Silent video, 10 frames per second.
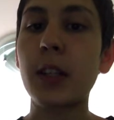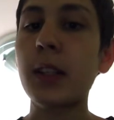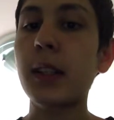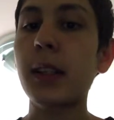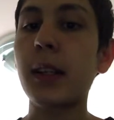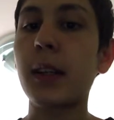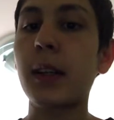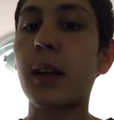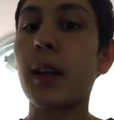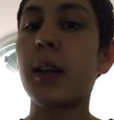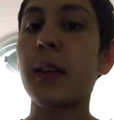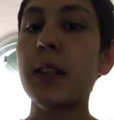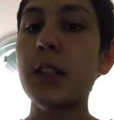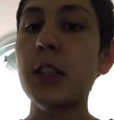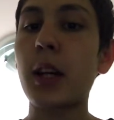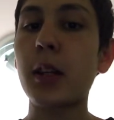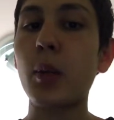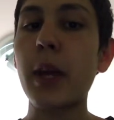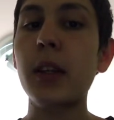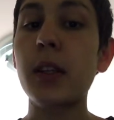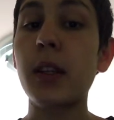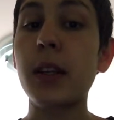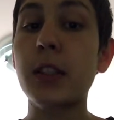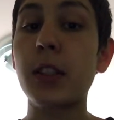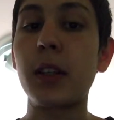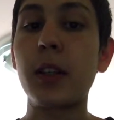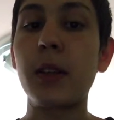unclear, this is not the way it is done.